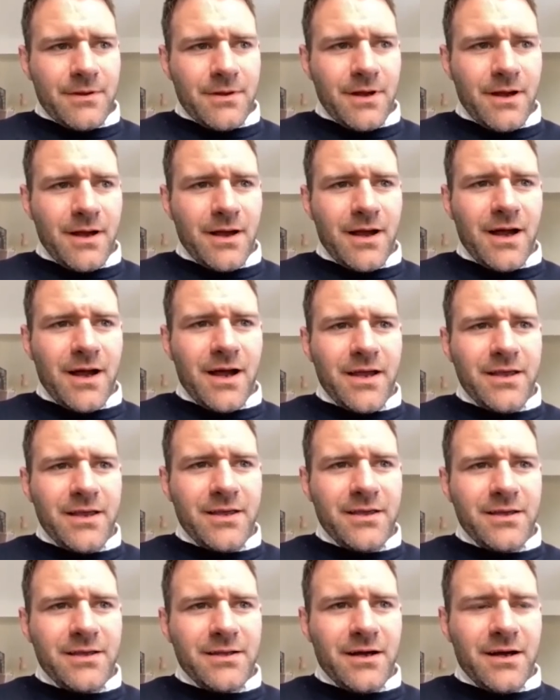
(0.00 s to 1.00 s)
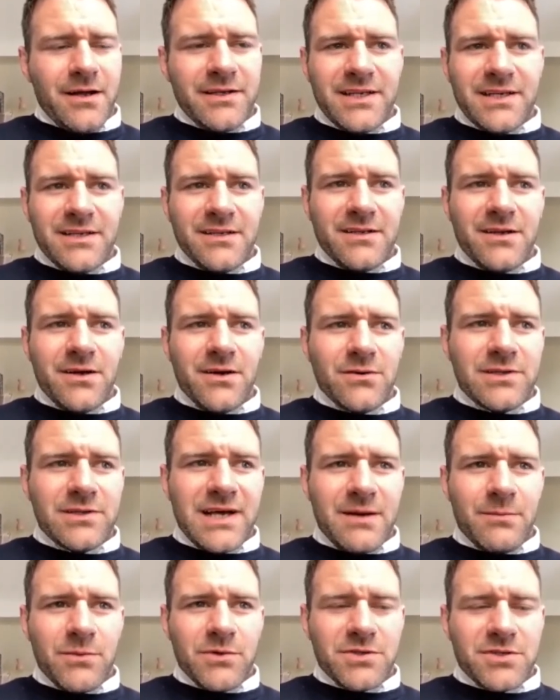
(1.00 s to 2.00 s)
I didn't know
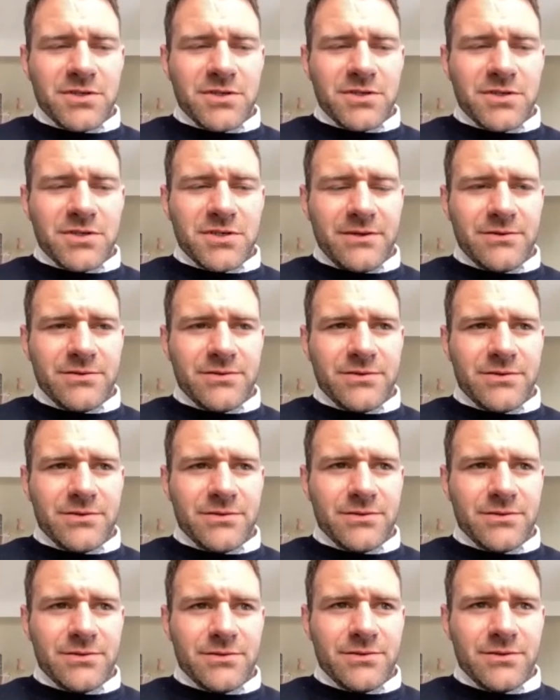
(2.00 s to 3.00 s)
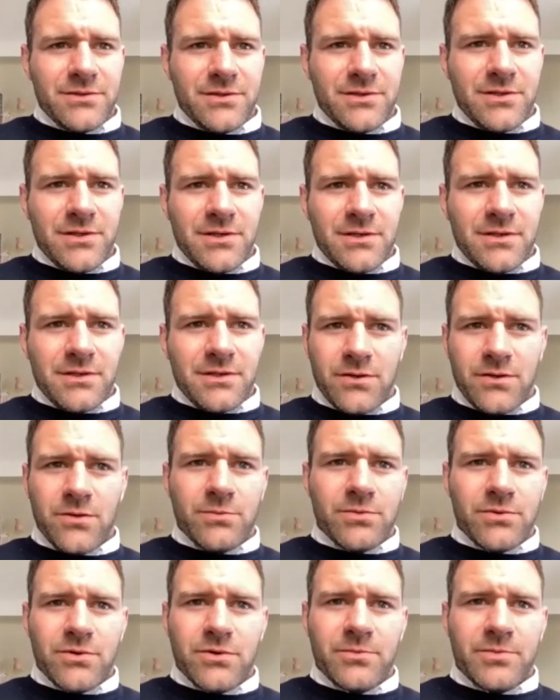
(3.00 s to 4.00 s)
that much about
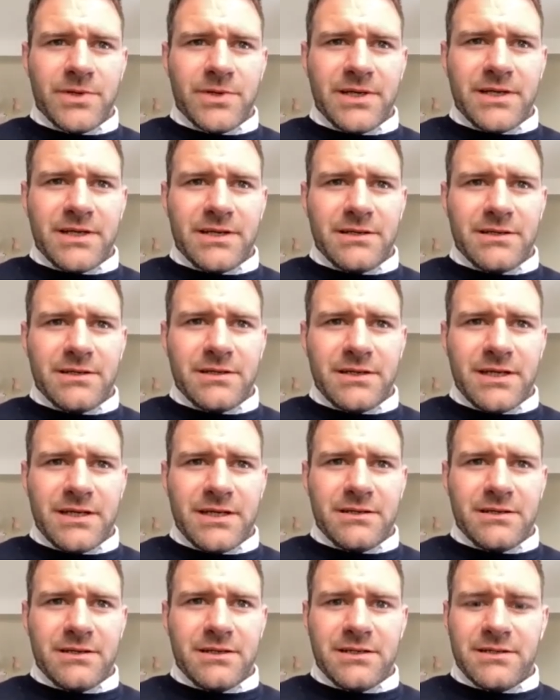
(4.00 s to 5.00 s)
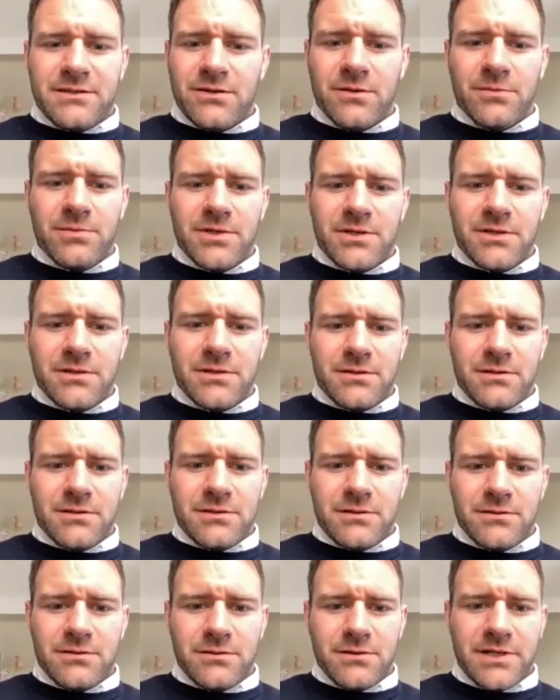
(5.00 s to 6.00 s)
club rugby in Dublin
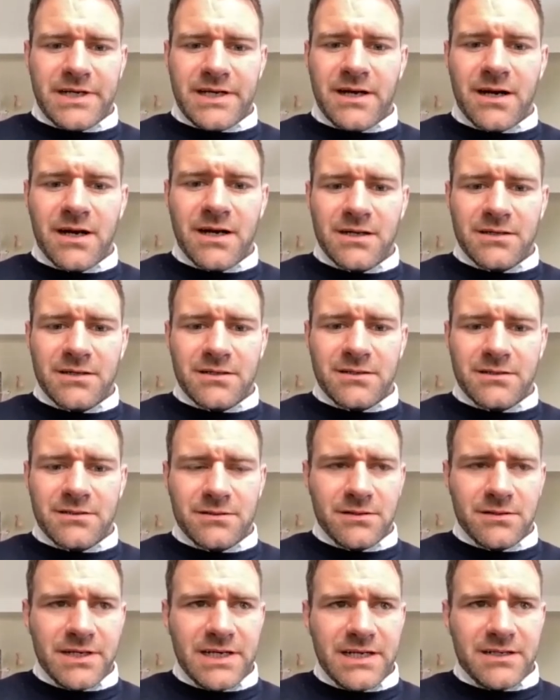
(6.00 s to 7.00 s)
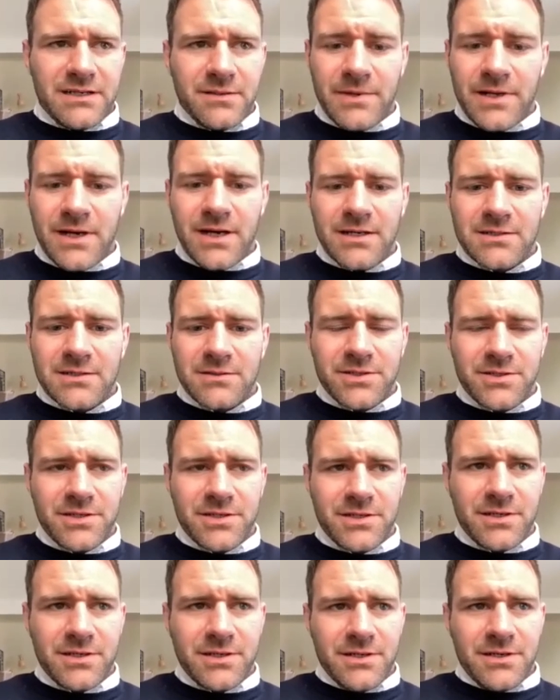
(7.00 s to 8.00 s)
or in Ireland, really, to be honest with
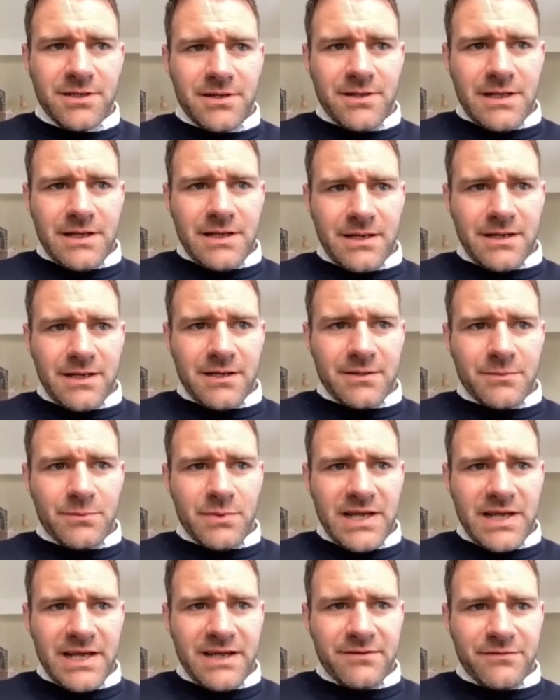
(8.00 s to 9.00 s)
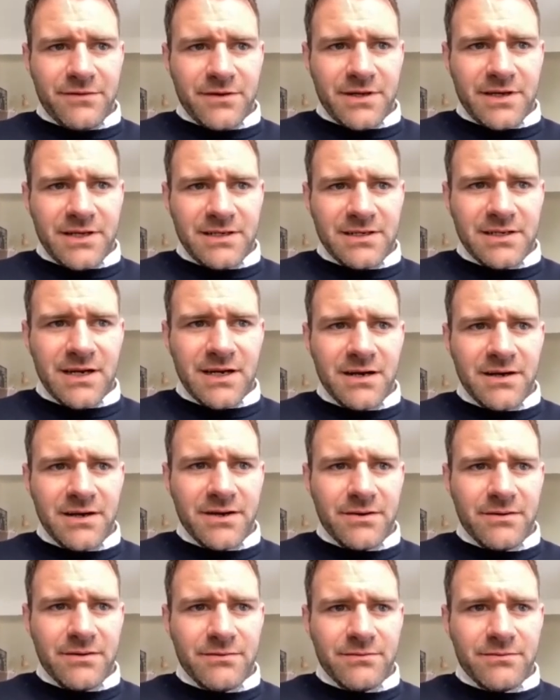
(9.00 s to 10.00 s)
you. Like, I'd played for
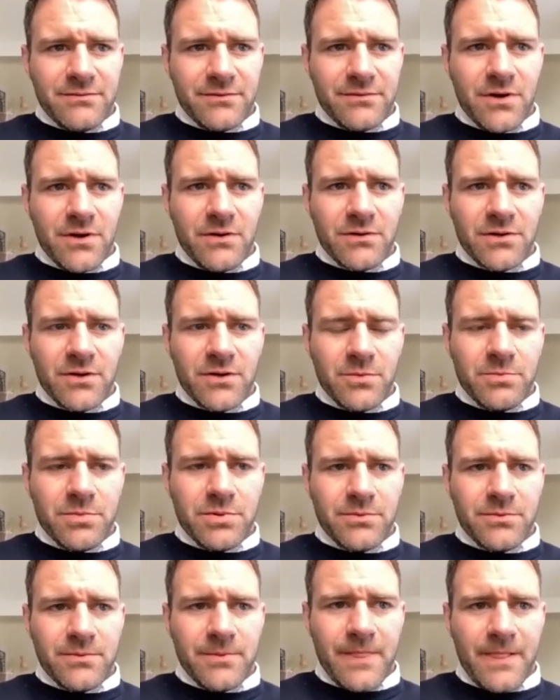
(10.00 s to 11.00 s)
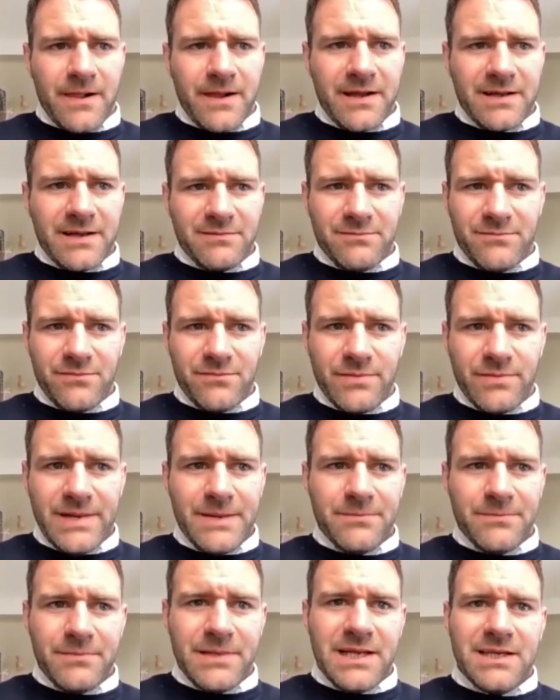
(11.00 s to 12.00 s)
Kildare growing up at
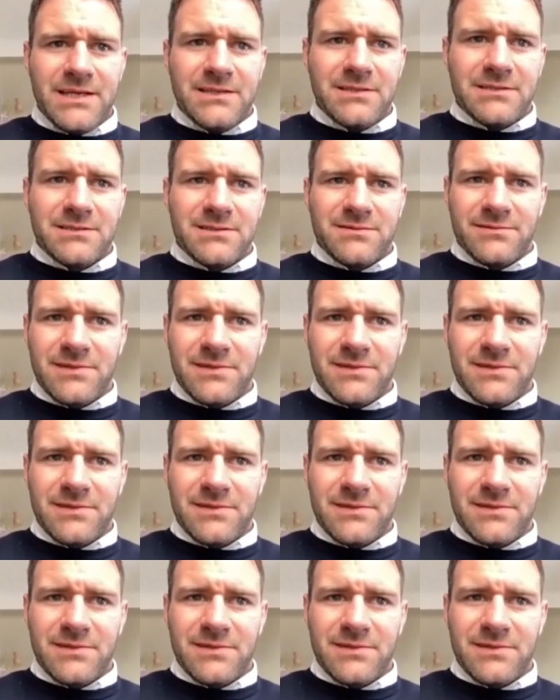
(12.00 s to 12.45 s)
minis,